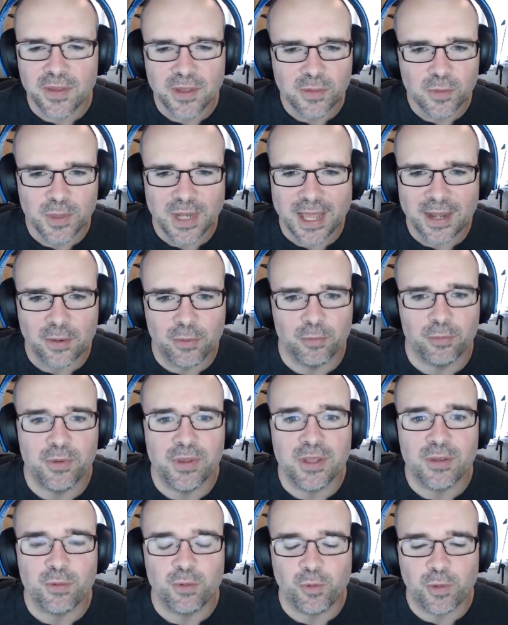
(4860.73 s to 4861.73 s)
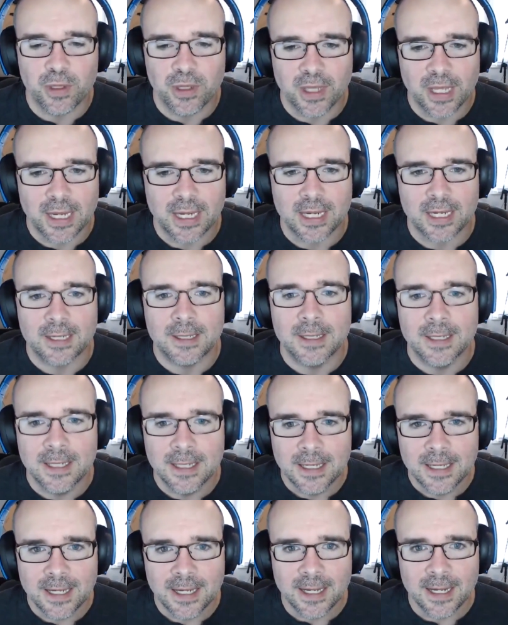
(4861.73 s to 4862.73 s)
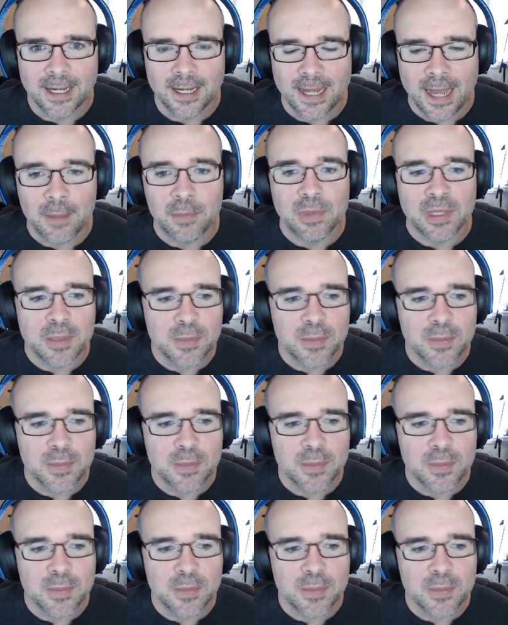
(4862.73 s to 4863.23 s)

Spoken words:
This one, I don't really feel like I'm